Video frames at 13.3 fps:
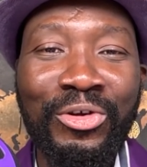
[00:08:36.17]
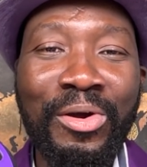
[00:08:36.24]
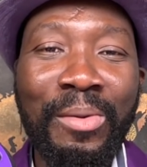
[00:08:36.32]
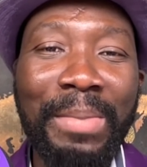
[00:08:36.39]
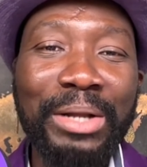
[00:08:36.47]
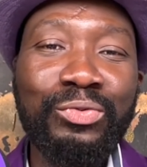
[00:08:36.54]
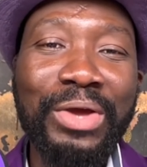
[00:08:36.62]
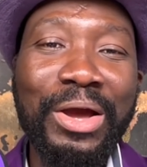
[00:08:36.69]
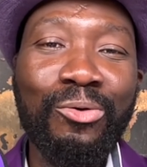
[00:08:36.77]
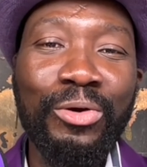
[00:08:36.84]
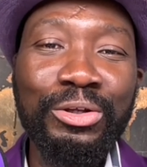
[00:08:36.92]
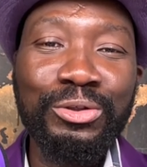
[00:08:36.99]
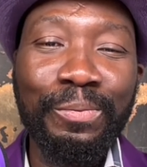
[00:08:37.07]
But we are
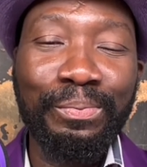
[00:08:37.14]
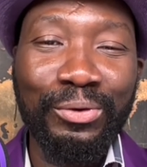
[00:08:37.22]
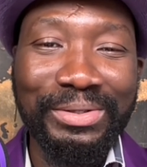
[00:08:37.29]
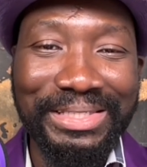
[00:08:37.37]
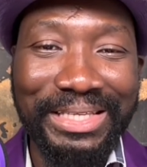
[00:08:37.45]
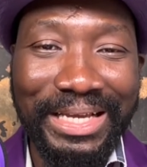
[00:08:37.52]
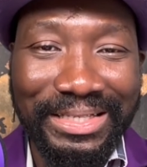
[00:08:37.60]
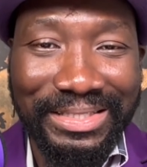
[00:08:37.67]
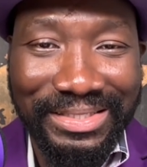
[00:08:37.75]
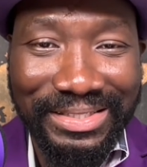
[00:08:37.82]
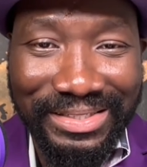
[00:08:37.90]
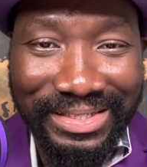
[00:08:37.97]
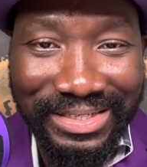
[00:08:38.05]
going to
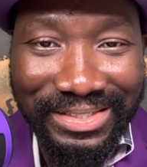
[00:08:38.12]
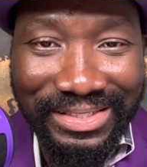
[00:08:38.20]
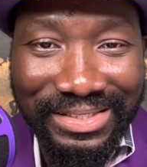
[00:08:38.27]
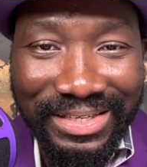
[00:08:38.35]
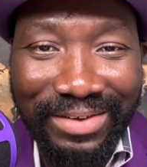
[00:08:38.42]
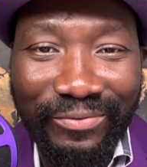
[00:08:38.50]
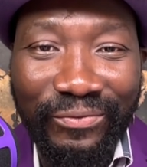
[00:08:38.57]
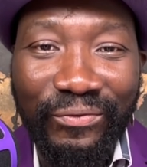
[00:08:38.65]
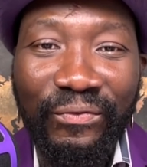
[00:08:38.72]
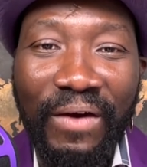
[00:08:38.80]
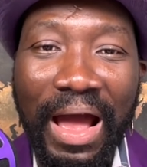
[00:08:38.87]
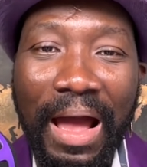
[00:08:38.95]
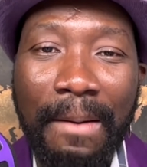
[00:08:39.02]
protect this
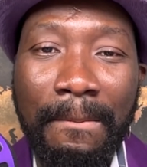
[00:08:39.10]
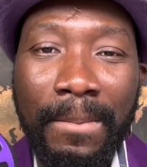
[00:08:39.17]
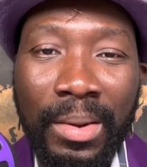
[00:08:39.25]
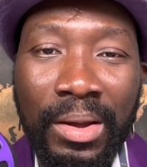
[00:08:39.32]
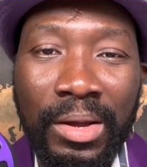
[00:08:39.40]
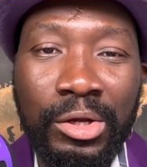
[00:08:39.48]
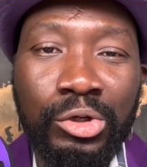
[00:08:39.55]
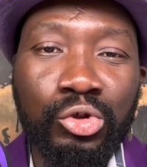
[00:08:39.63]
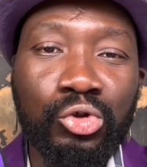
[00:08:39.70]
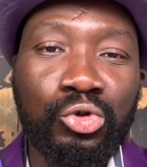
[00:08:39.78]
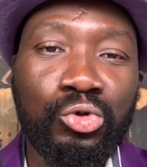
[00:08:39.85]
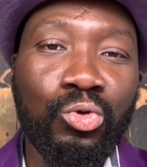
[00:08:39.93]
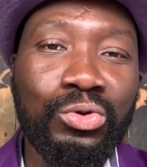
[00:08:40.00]
farm
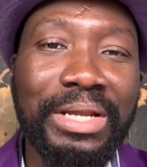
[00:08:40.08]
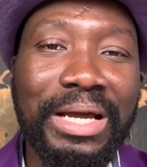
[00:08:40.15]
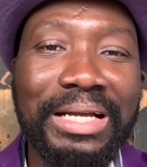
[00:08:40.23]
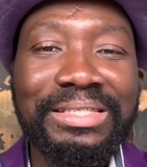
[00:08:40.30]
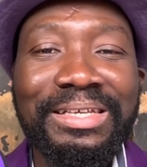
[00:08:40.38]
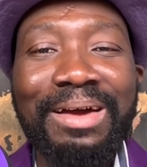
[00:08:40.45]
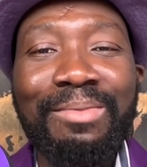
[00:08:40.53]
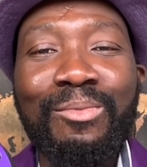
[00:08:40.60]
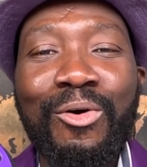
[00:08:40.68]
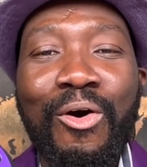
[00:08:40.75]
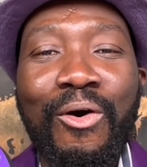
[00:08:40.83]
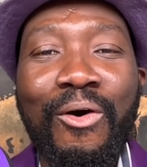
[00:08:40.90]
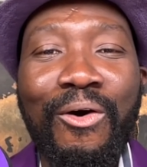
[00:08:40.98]
so that
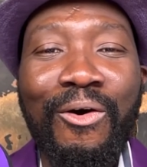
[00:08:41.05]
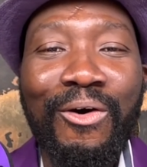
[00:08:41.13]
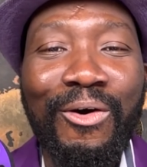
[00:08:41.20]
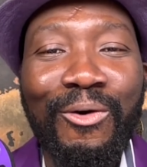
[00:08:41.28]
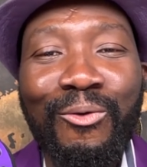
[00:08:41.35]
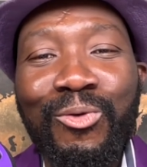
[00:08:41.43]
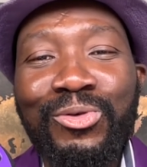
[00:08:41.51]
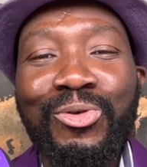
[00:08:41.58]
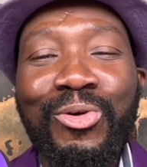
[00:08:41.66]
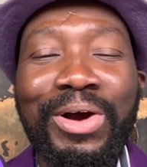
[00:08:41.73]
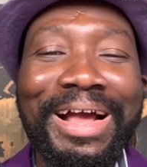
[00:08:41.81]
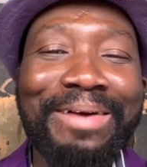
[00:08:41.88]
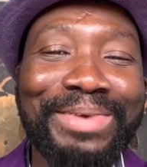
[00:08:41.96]
more will
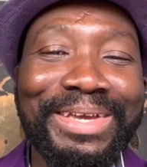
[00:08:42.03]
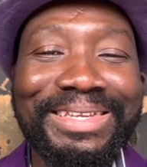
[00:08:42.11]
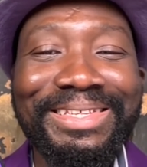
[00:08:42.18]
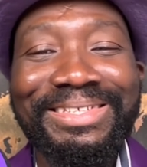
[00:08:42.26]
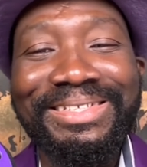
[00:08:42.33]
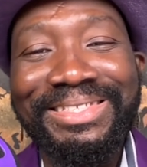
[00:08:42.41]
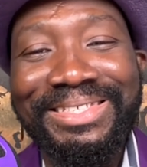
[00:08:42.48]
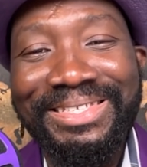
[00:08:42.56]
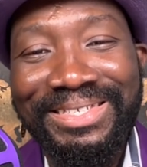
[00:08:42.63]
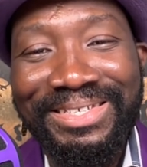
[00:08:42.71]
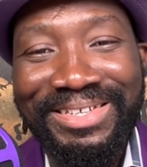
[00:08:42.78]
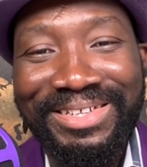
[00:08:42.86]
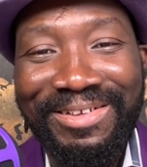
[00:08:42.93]
not come and
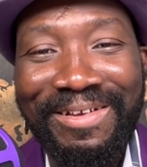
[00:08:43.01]
eat.